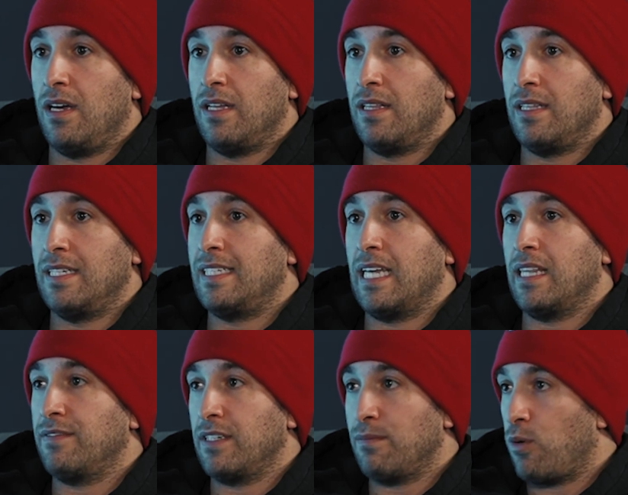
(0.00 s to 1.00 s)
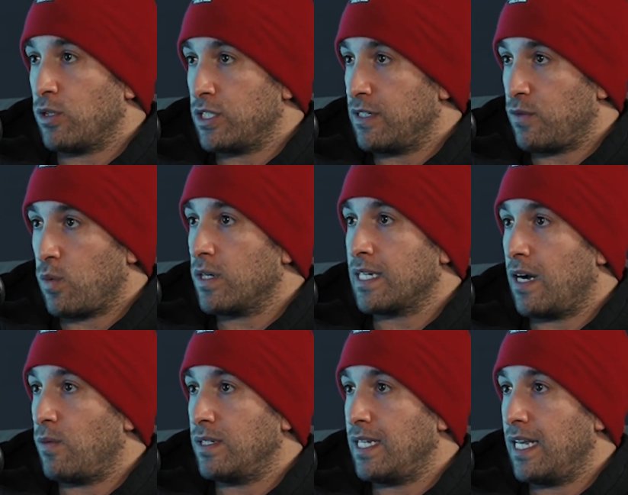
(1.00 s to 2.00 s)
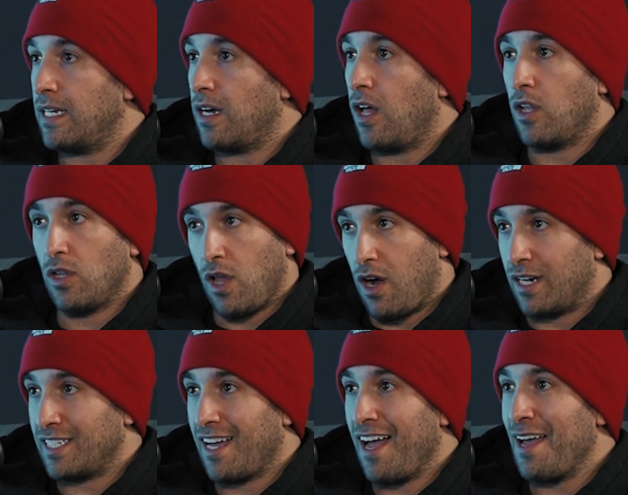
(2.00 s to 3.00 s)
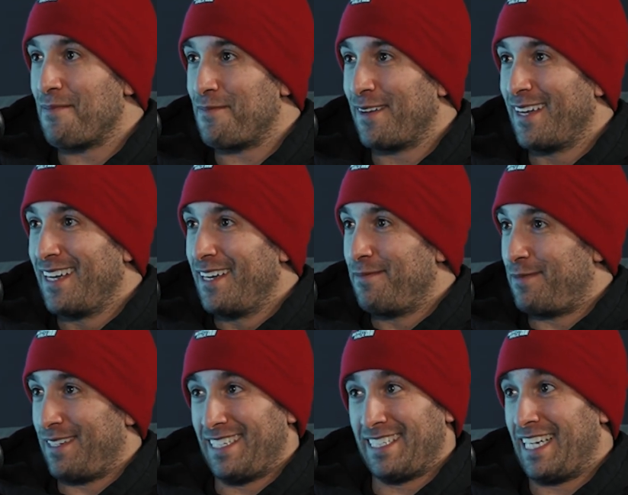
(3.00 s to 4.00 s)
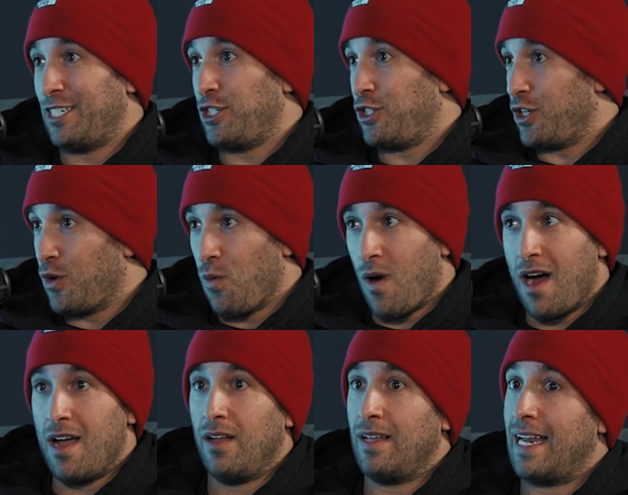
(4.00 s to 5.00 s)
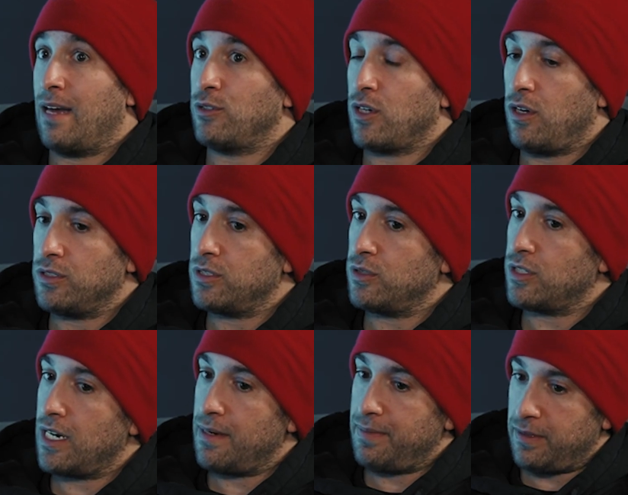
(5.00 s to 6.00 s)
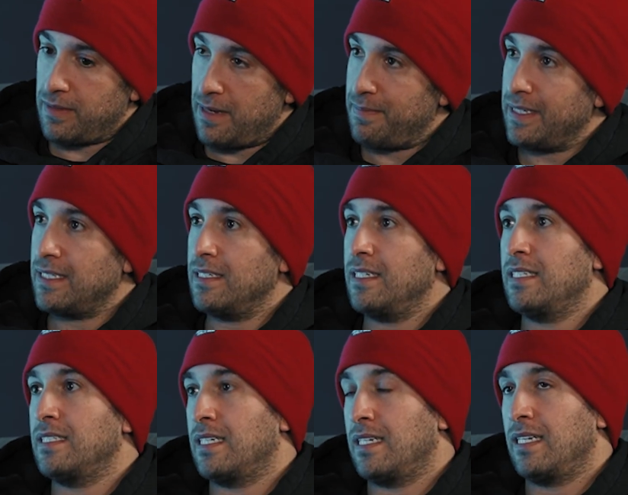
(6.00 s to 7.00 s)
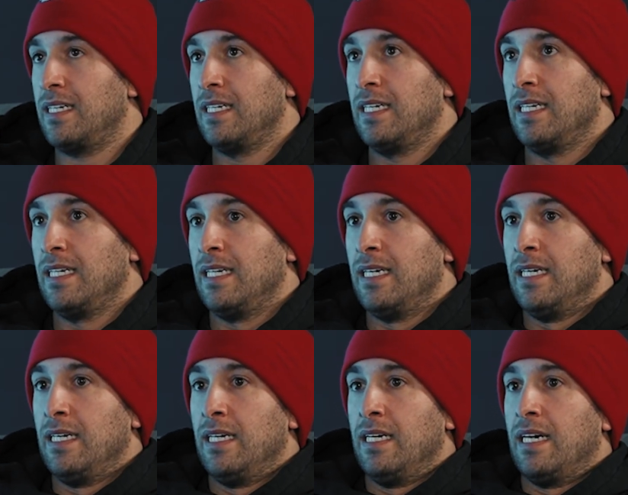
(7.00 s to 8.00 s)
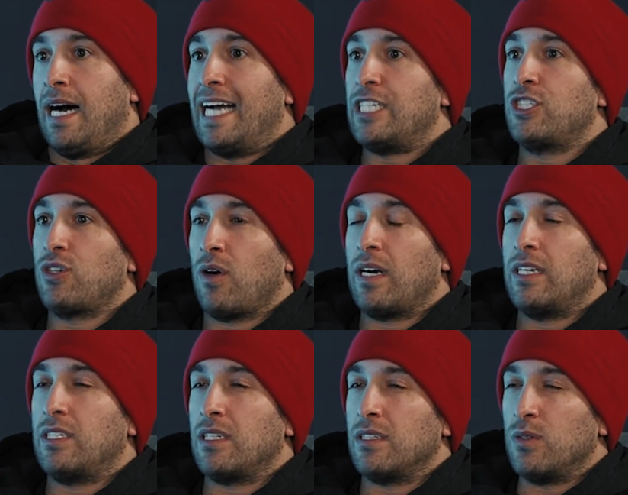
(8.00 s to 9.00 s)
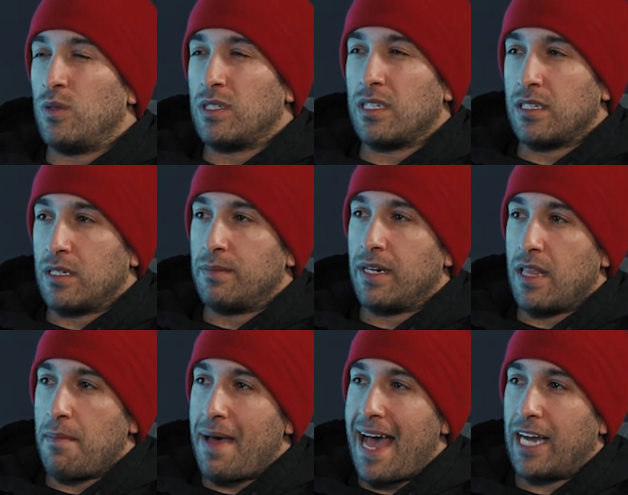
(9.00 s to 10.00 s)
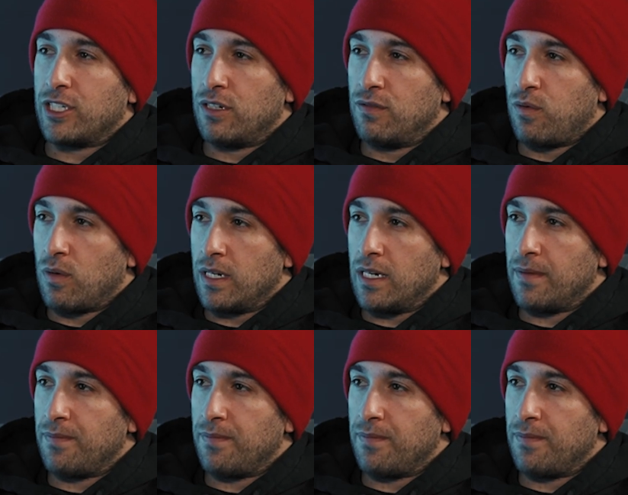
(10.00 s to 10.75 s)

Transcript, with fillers: deadlifting portion of a workout would take a long time. It just took a while, and I was also trying to build my business, and I started to lose a little bit of the passion for it.